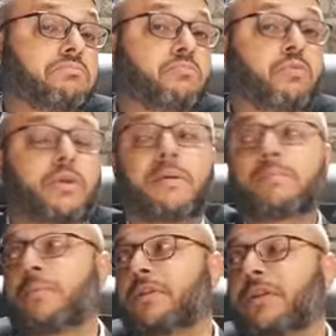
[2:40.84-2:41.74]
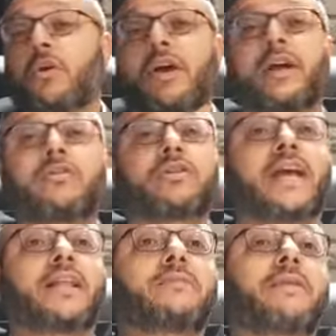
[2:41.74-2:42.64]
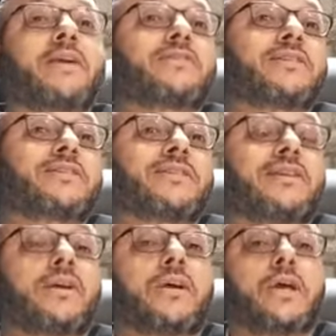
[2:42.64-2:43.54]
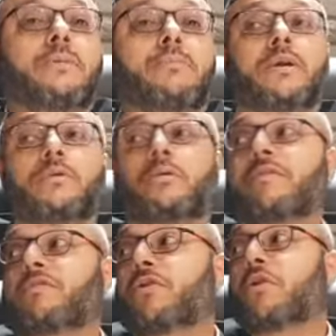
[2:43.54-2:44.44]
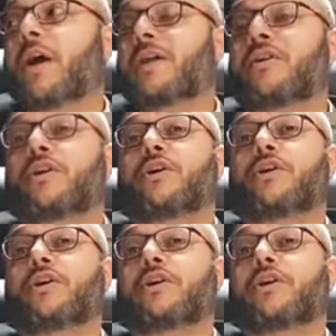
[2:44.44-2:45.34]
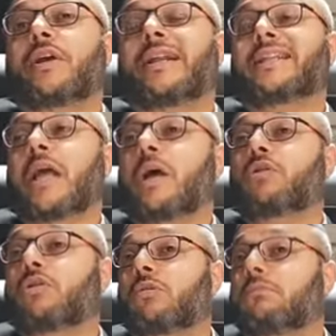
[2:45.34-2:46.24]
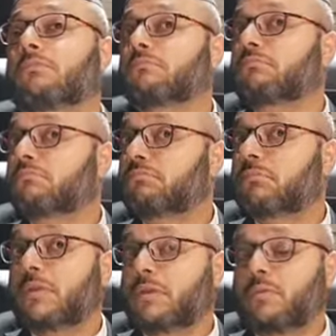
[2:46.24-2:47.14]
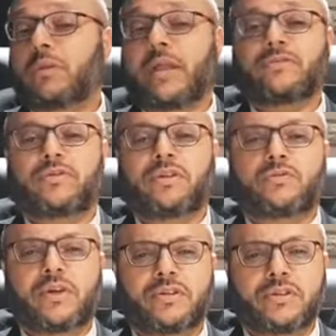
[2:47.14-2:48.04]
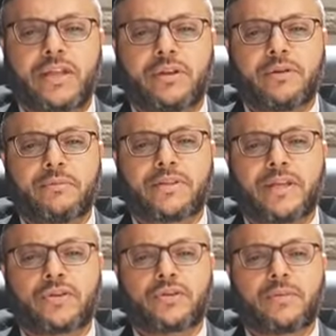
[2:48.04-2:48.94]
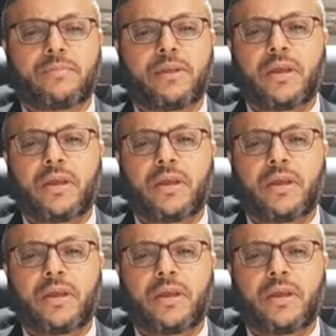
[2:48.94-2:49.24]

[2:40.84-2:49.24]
What about people going on a daily basis? But what if you go under in a tunnel? We'll answer these questions later, Be'ezrat Hashem.